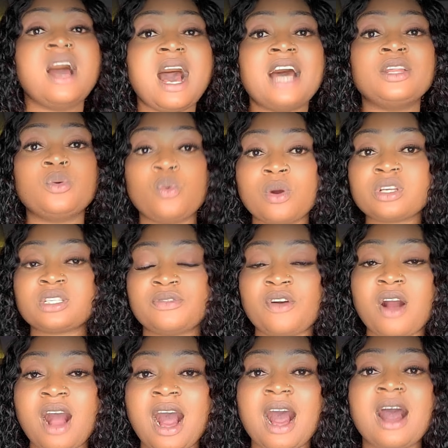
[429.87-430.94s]
and it works
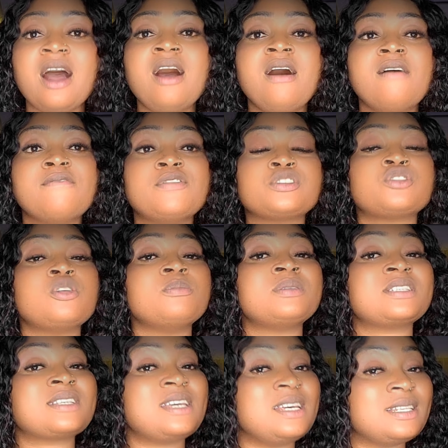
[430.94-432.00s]
for her for some
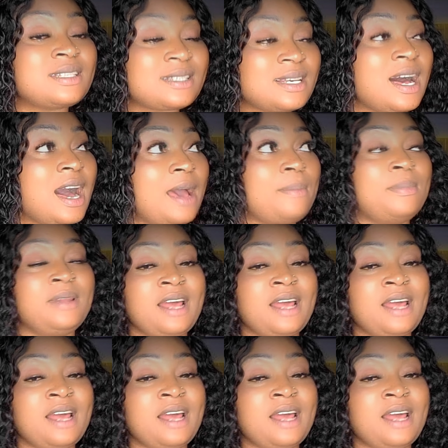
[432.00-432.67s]
skin type.